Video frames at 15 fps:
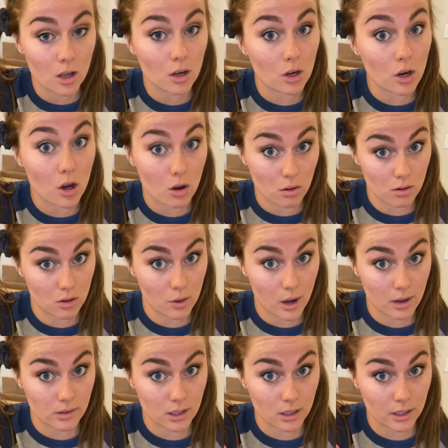No, you
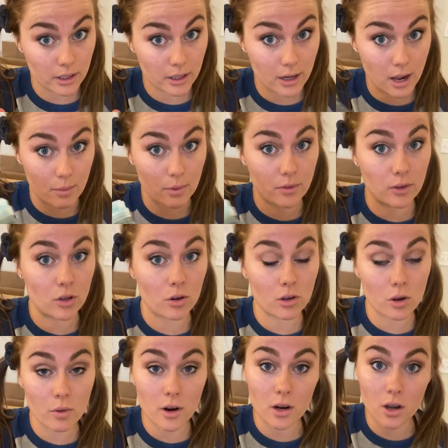have to clean it up. If you don't
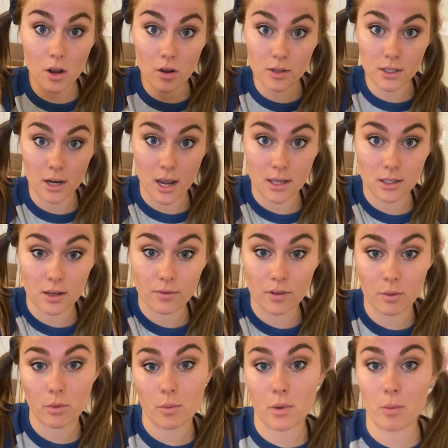know where it goes, then ask a
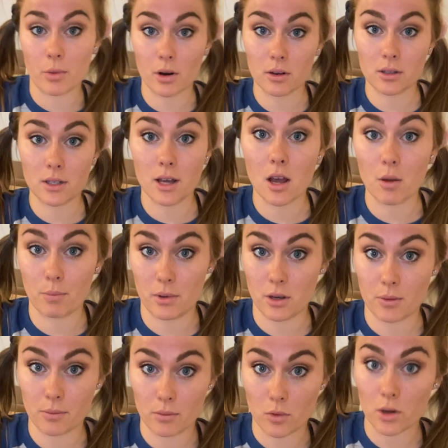family member to help
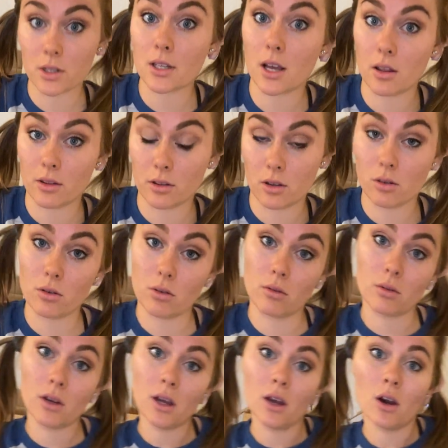you or tell you
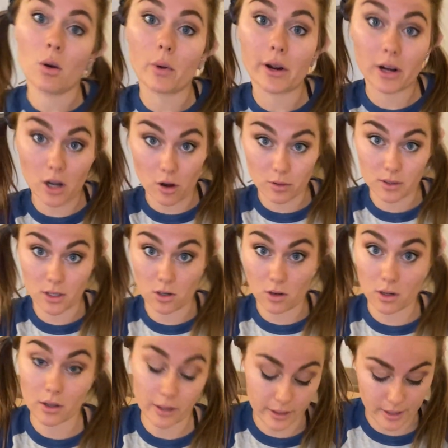where it goes and you
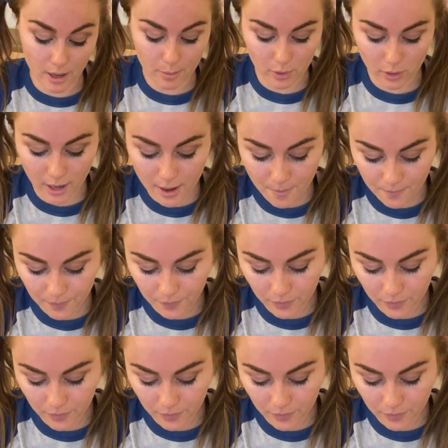can clean it up, okay?